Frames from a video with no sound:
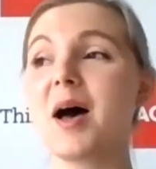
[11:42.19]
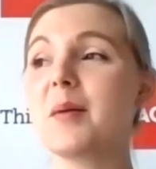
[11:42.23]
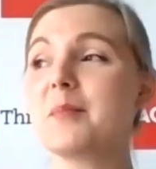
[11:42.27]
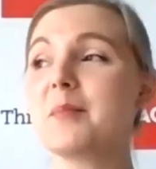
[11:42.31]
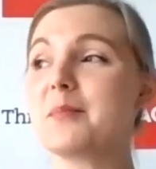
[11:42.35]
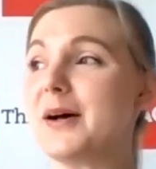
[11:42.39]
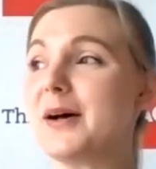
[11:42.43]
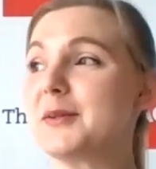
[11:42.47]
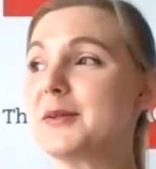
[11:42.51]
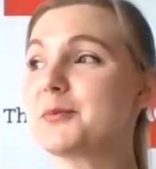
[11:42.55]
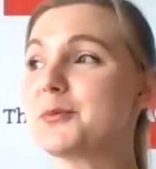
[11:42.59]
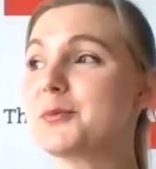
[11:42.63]

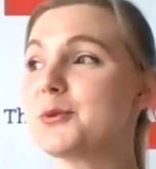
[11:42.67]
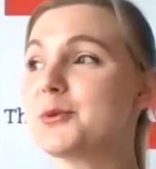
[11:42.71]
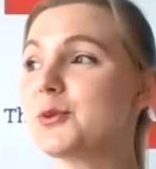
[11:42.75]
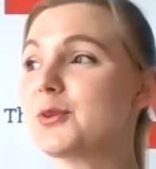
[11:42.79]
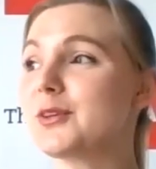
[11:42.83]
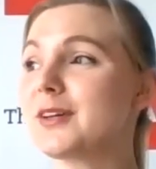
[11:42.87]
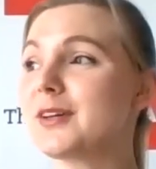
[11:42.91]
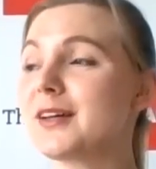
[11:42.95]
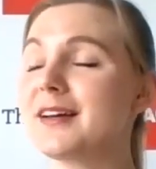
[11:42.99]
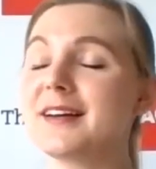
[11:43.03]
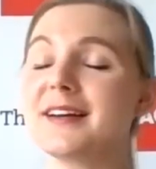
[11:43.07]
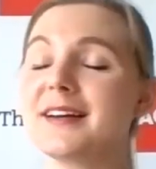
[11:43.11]
but to
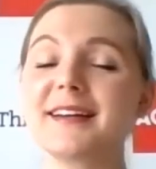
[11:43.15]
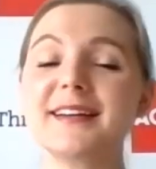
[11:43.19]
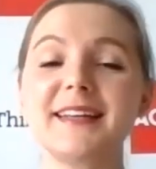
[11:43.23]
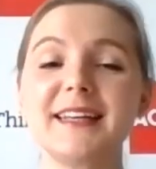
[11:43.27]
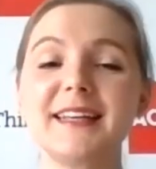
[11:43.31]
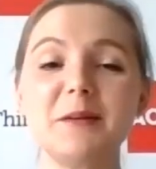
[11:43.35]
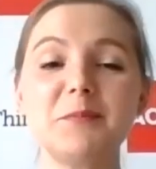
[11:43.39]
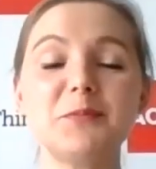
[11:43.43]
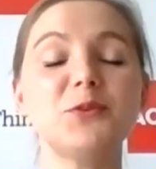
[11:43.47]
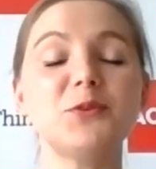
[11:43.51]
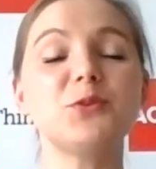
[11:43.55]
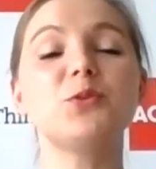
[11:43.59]

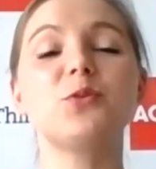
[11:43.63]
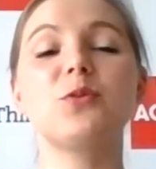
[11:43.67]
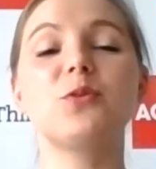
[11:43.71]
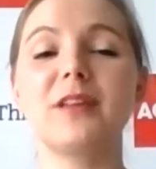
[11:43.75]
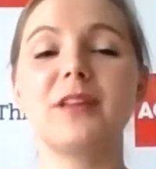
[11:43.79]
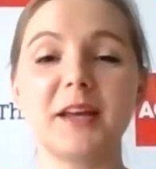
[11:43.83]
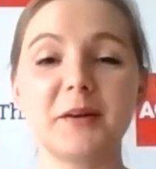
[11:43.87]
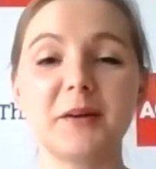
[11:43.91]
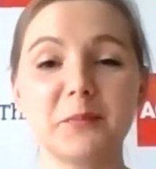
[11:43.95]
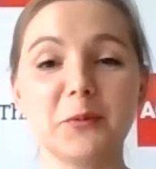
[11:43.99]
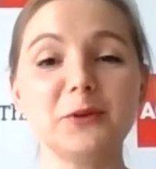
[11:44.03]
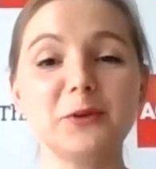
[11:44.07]
keep you
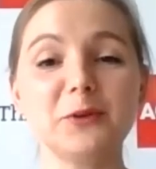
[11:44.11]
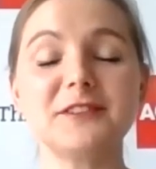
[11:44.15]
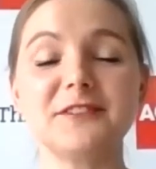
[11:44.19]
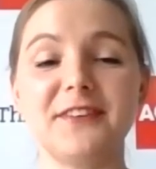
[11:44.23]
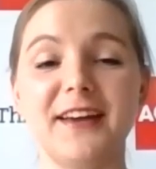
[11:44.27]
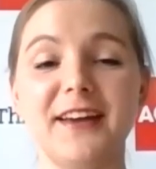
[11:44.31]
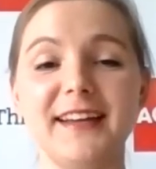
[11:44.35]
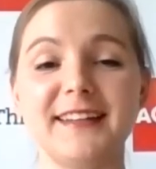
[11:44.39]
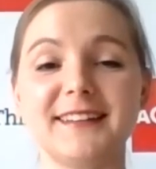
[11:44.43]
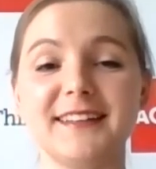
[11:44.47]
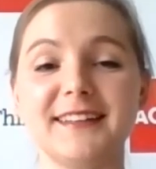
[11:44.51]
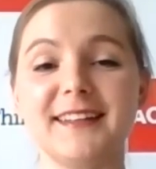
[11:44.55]

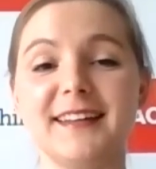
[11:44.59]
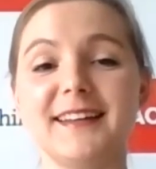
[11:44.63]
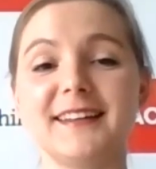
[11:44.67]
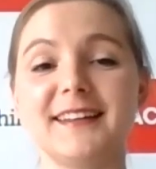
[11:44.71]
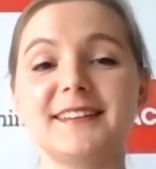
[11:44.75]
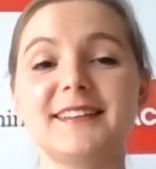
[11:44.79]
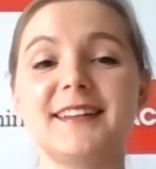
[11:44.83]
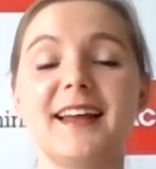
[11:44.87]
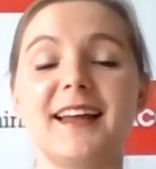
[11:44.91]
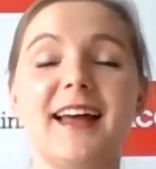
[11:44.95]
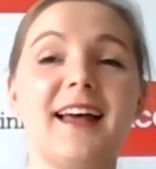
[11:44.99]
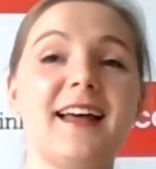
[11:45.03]

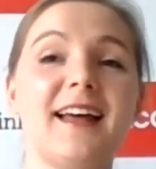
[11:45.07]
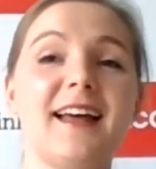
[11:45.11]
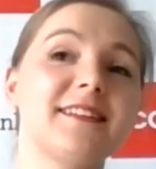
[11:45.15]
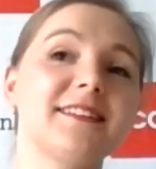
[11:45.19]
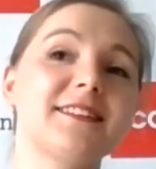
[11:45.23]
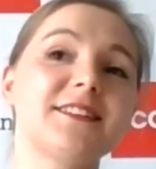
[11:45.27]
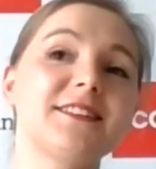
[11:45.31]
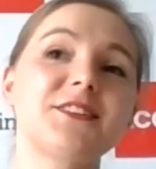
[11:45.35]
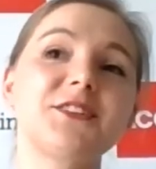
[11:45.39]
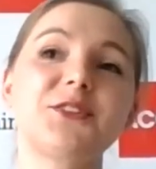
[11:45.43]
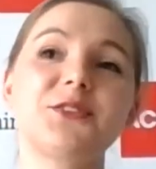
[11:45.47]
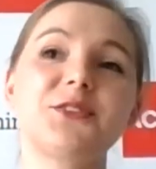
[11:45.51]
motivated and
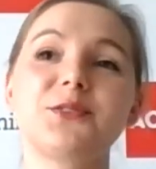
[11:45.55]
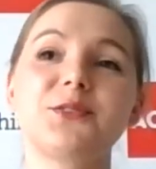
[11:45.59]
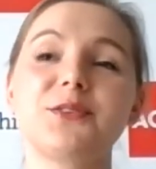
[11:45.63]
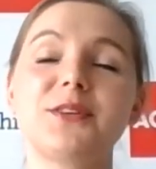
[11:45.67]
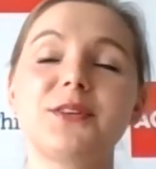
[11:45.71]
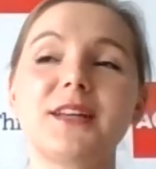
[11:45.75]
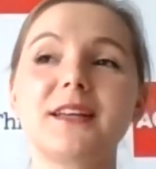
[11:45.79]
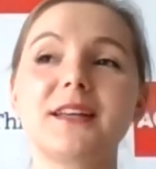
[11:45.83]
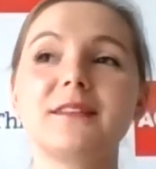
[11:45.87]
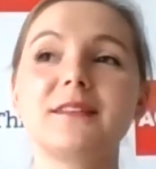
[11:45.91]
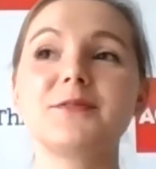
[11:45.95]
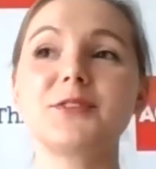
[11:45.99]

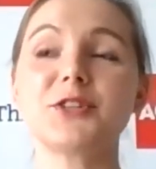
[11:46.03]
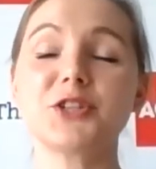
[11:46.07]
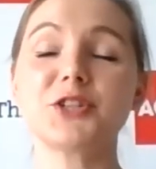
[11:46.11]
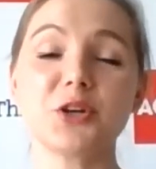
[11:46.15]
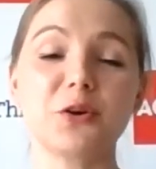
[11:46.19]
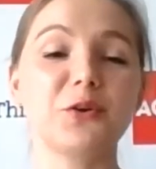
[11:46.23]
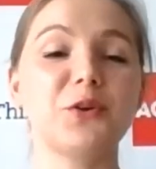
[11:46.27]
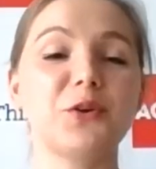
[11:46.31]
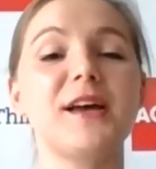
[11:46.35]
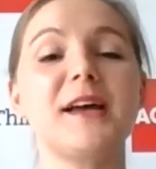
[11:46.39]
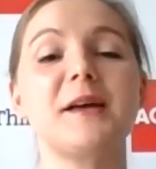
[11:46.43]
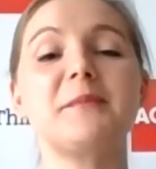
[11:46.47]
to show
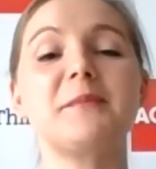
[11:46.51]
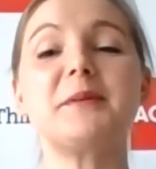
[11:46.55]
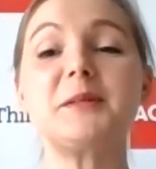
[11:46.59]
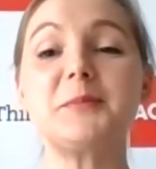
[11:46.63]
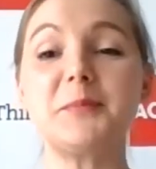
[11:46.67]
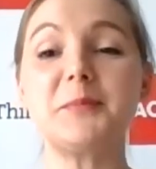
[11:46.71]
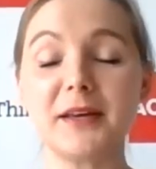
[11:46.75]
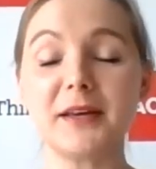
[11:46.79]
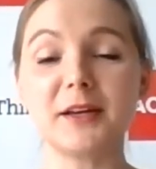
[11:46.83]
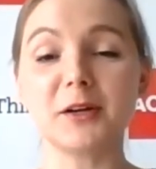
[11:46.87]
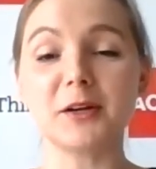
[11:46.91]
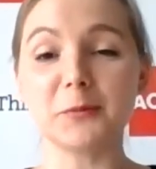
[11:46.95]
you a bit
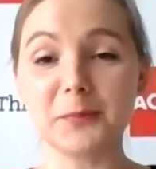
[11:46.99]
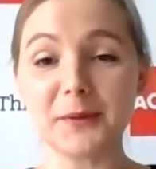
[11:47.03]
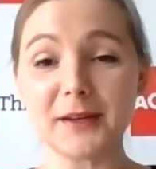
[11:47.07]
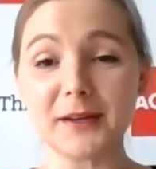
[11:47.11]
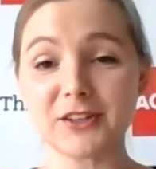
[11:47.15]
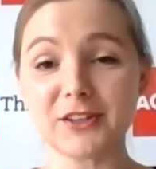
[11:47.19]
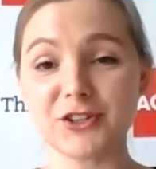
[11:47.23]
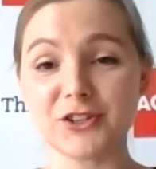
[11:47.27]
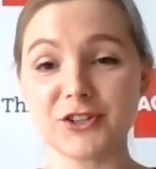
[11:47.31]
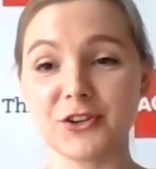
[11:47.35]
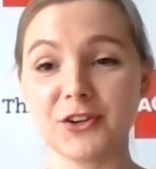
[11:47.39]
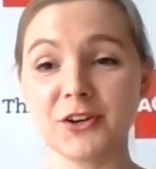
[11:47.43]
bigger
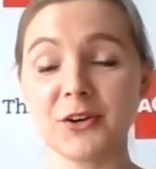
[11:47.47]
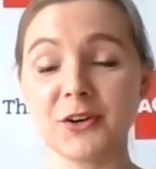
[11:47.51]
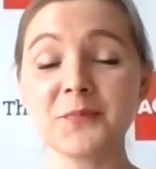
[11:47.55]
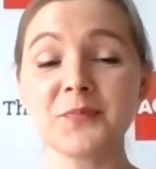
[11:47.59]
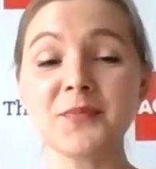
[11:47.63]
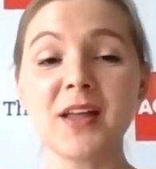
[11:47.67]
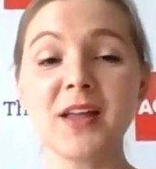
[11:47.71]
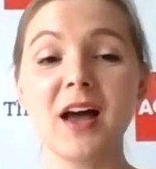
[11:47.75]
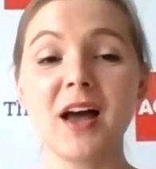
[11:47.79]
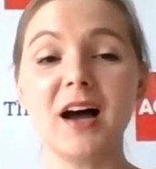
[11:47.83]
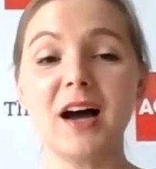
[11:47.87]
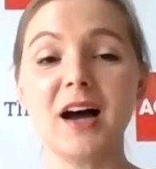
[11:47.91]
picture,
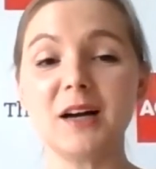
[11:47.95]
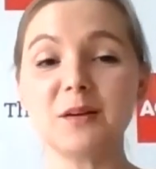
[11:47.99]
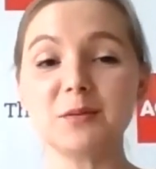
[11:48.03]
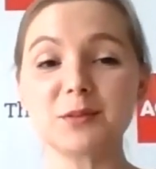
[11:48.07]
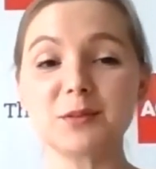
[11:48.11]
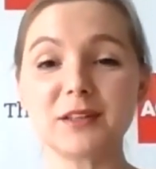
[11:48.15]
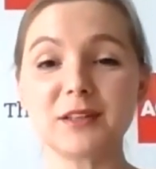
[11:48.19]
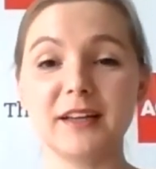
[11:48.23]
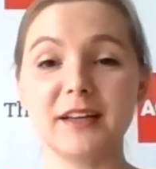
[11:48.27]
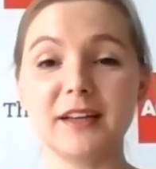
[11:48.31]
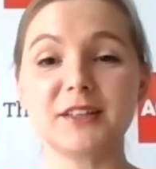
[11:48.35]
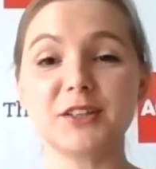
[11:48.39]
I
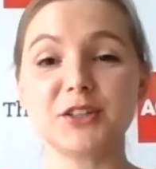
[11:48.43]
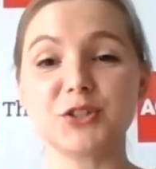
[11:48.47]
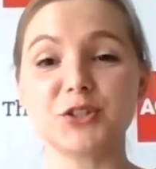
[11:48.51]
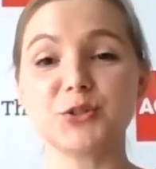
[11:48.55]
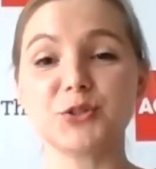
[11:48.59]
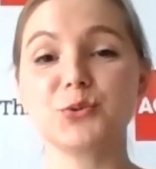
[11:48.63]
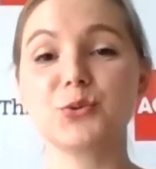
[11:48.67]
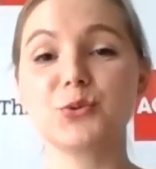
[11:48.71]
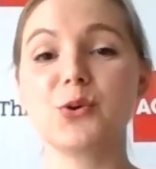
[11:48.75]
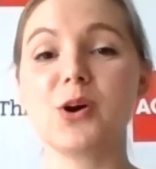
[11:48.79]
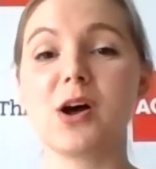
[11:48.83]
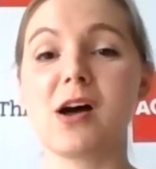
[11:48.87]
would like
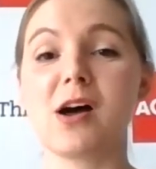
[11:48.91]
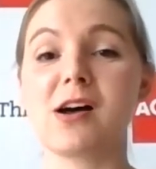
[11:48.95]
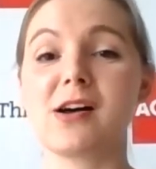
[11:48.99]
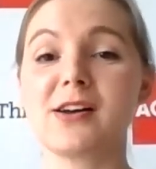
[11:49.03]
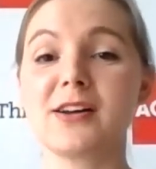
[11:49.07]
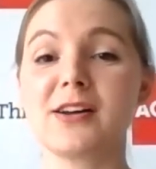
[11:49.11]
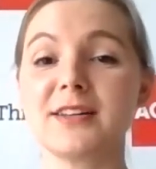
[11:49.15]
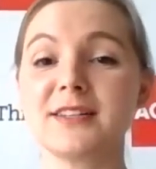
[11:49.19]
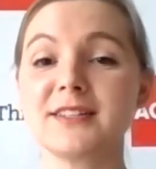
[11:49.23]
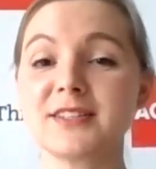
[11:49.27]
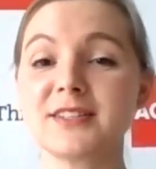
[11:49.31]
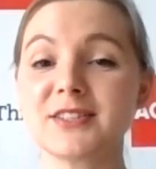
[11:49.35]
to
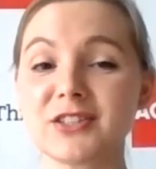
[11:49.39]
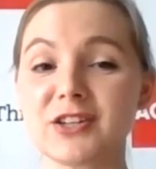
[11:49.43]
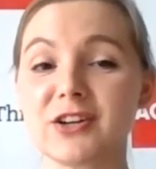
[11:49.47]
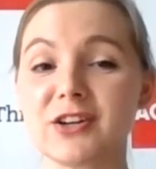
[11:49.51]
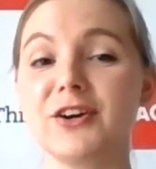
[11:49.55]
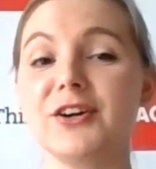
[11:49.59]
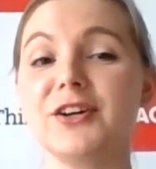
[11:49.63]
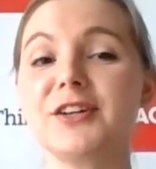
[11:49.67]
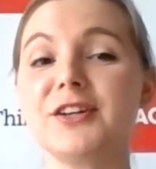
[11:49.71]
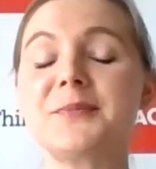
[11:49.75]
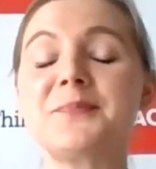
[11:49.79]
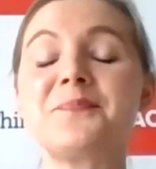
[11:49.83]

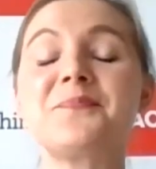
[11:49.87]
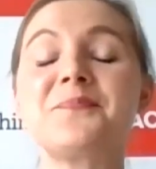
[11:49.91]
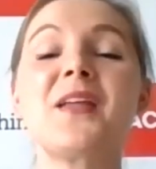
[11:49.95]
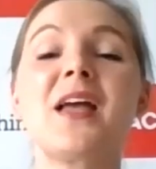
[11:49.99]
start